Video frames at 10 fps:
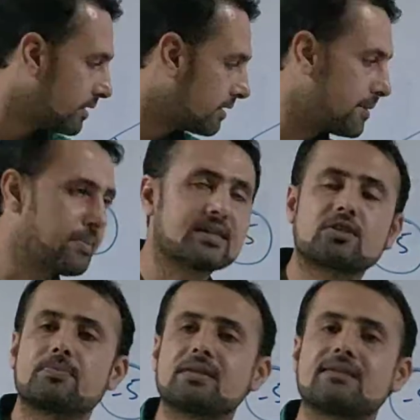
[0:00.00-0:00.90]
they
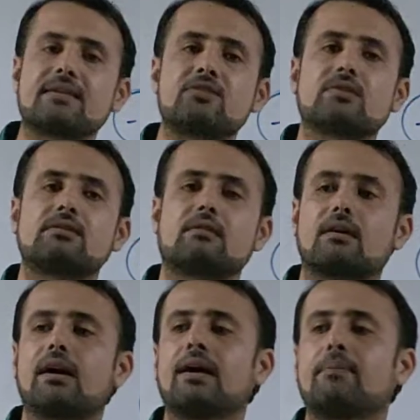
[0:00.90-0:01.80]
must be censored
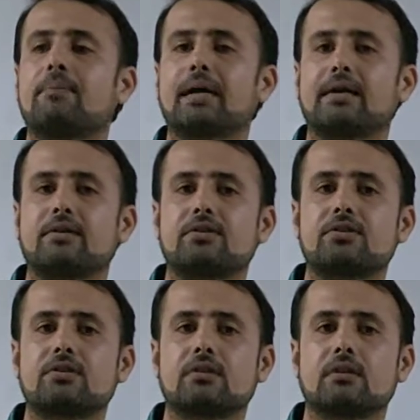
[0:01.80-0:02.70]
or banned
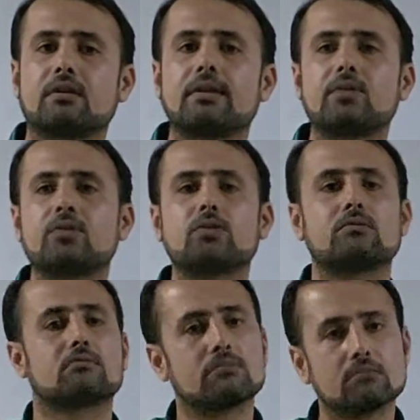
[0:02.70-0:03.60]
due to
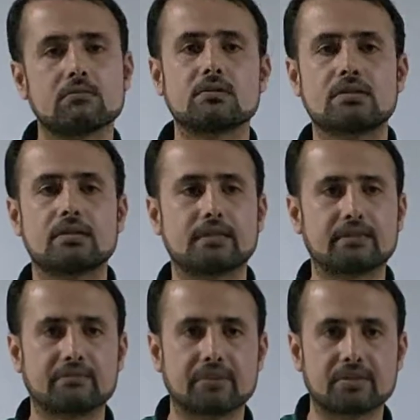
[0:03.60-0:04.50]

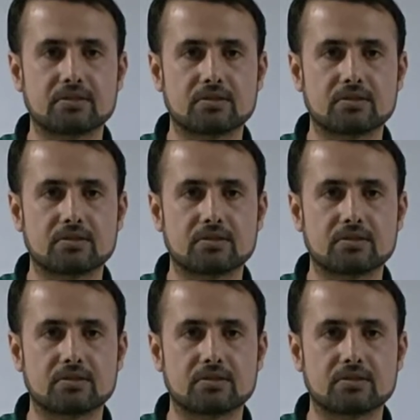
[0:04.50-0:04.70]
certain reasons.